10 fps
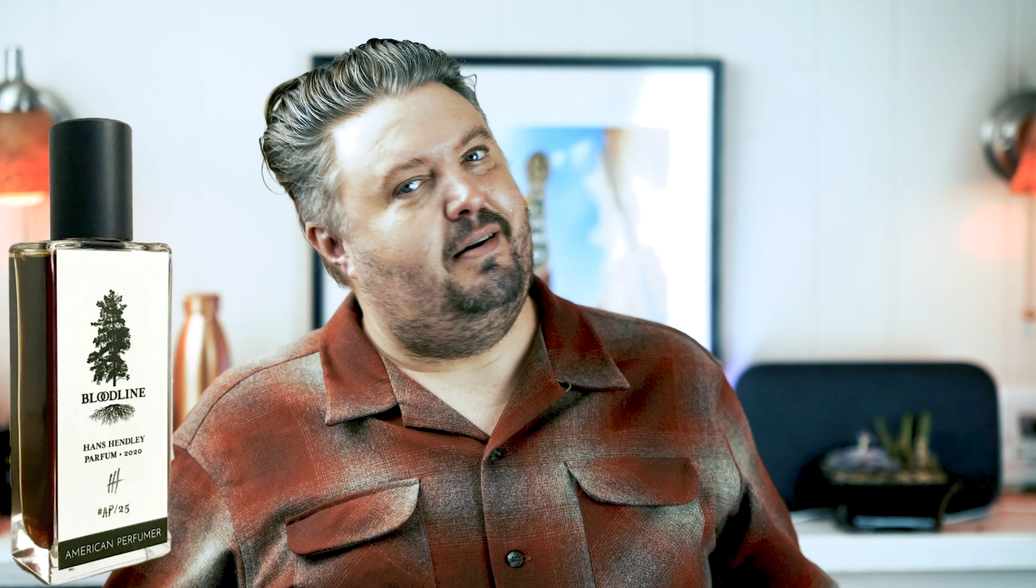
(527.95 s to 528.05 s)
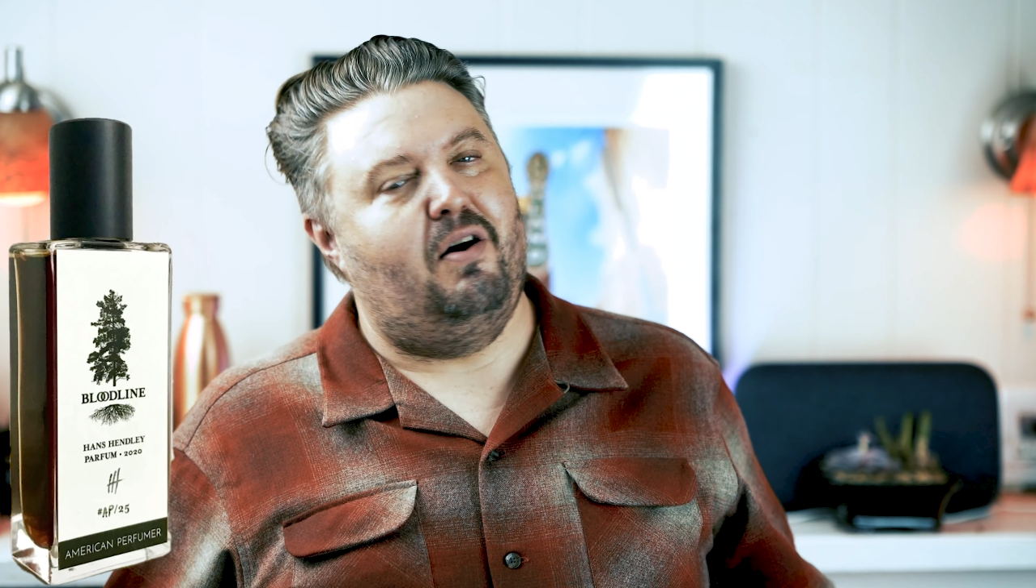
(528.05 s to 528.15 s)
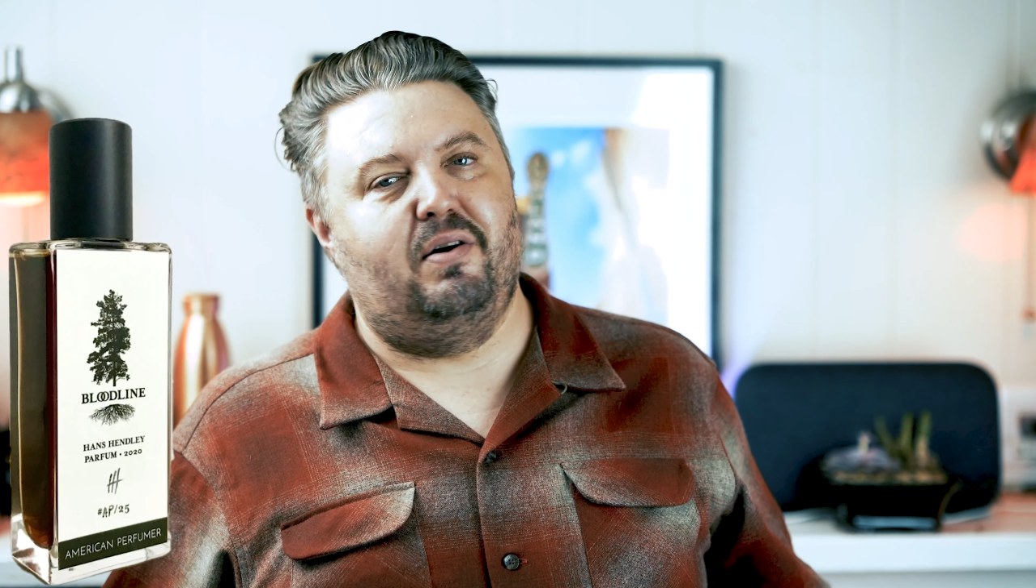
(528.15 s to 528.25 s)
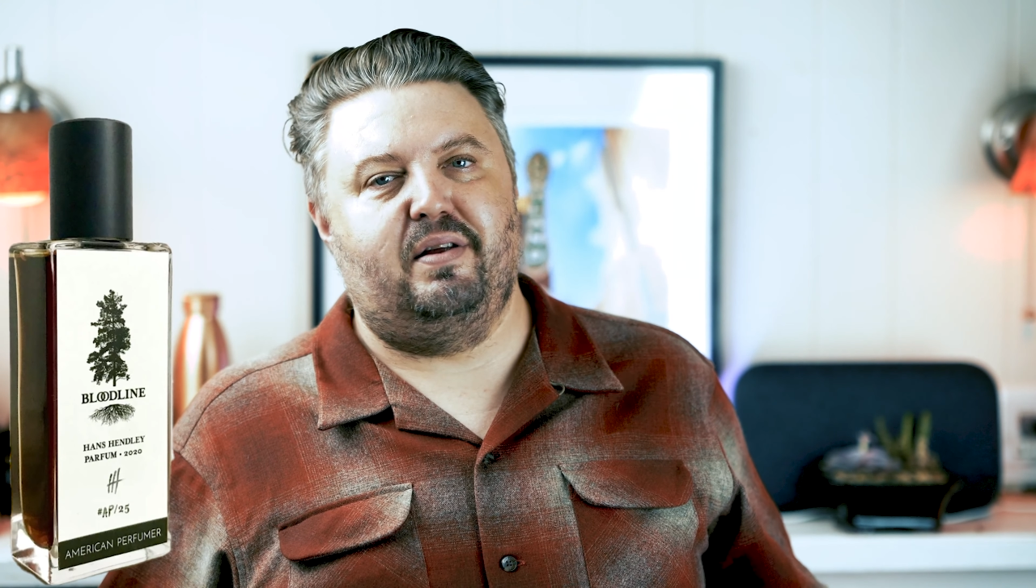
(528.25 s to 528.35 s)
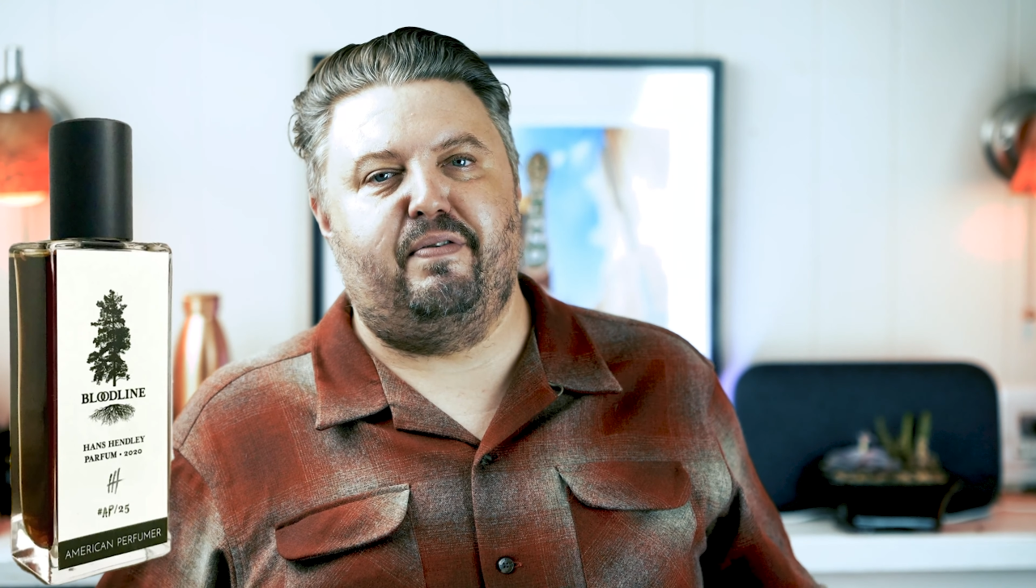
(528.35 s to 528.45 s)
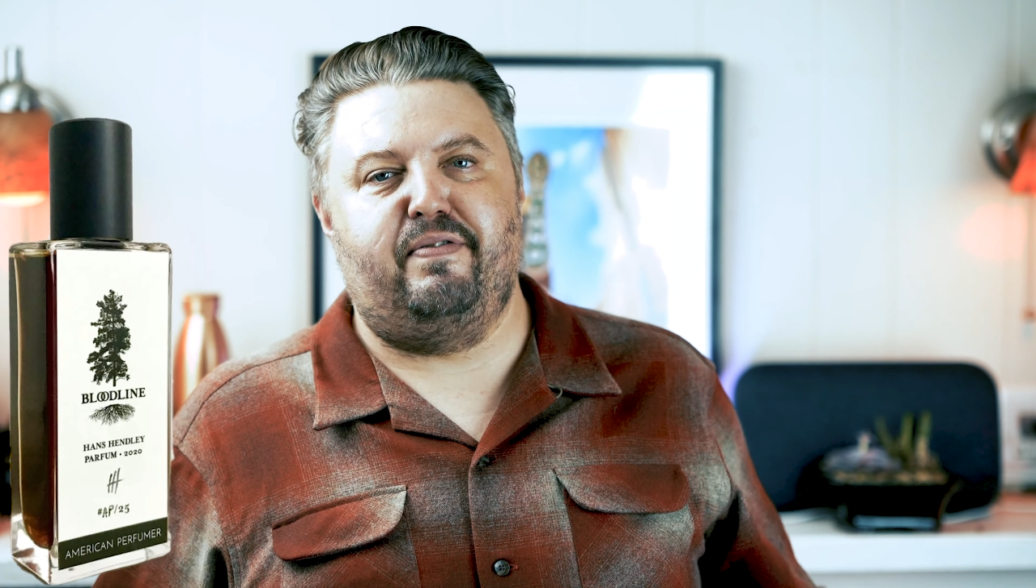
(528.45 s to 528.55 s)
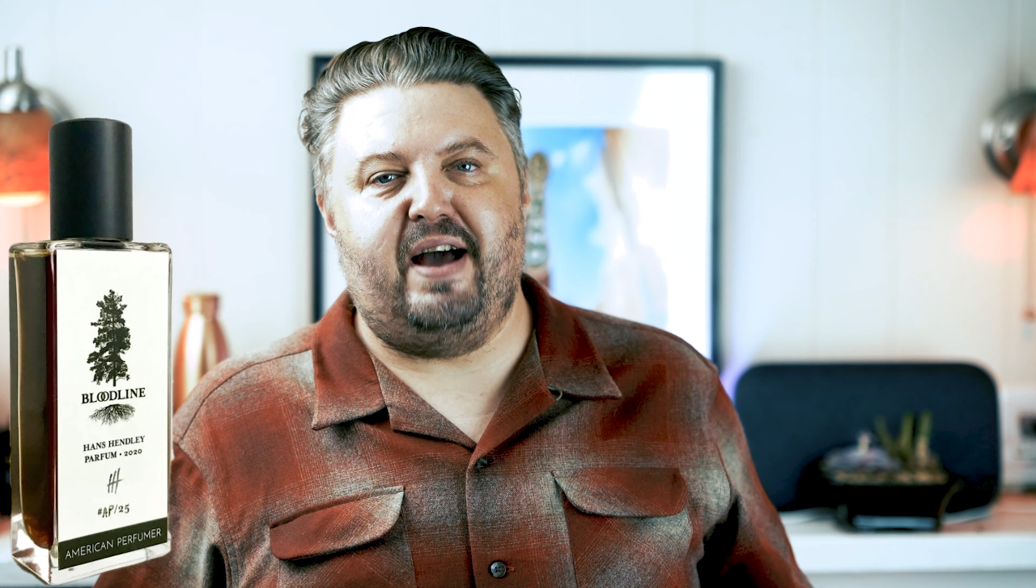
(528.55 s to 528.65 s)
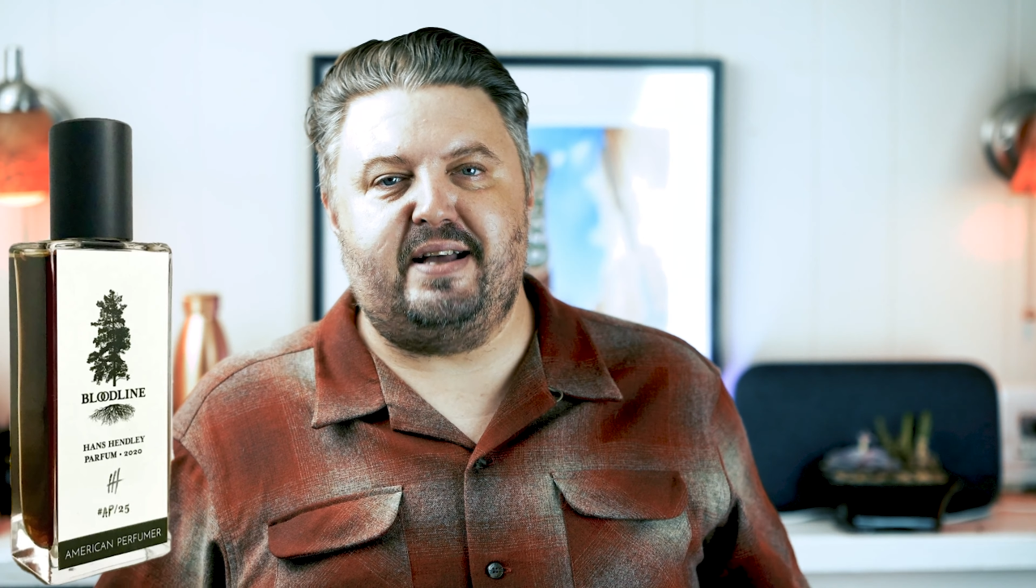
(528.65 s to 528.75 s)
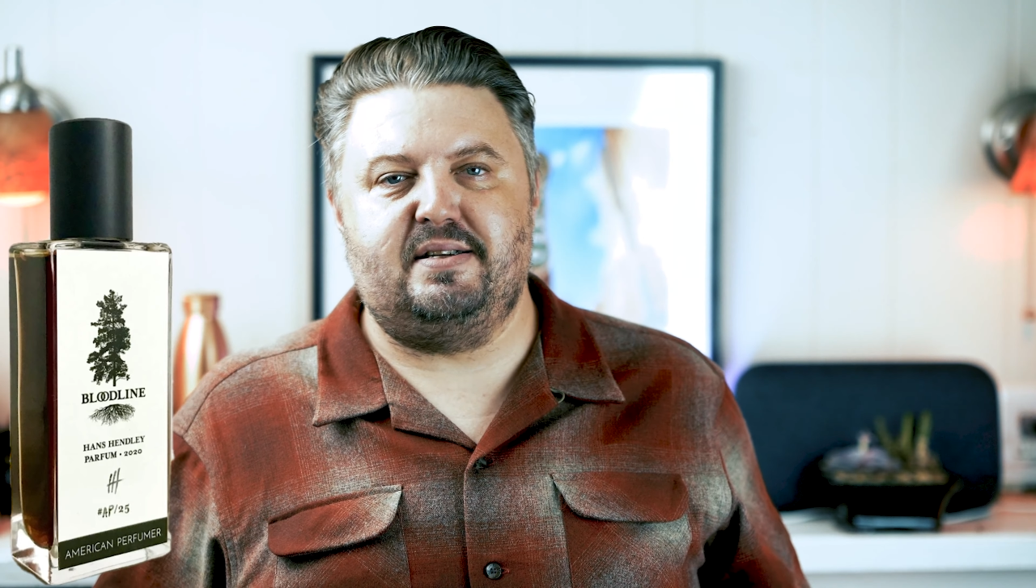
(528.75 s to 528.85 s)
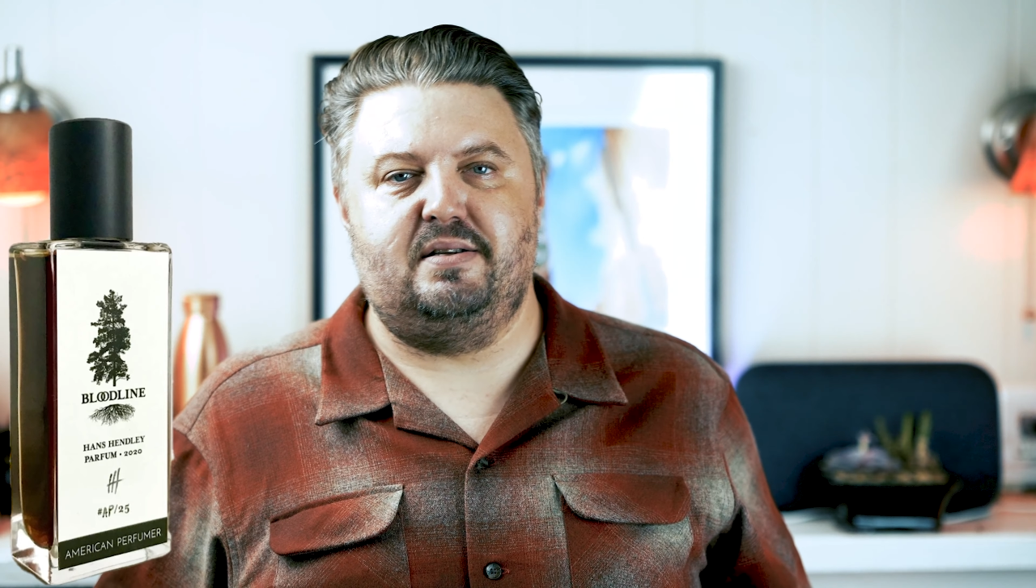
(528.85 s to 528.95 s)
all the
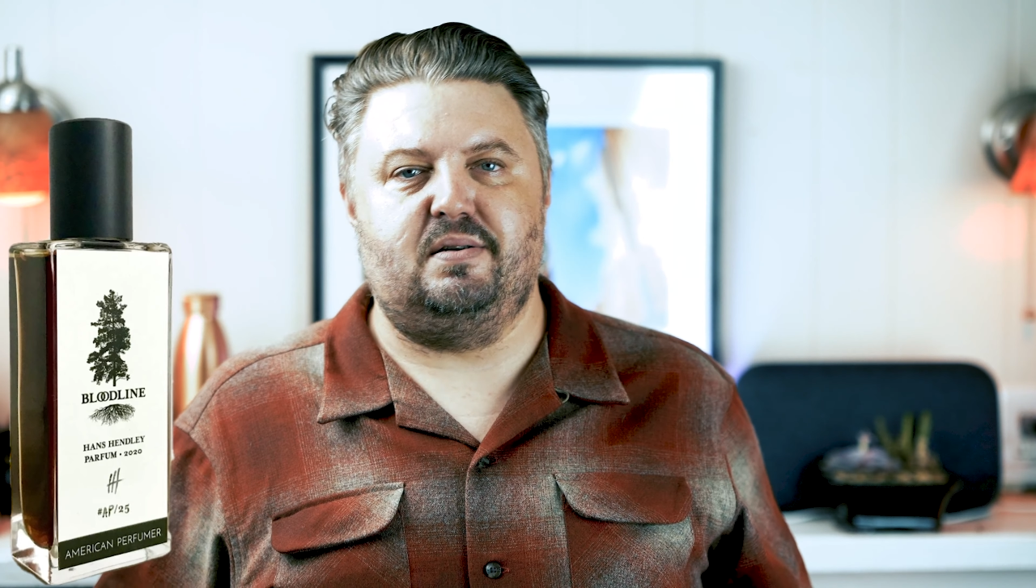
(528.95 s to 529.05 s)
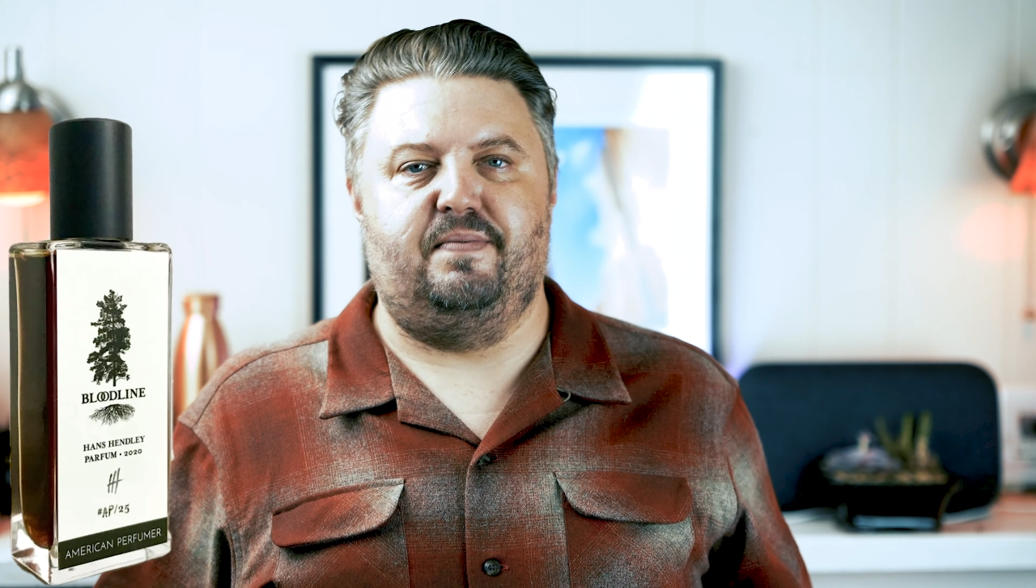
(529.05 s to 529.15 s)
facets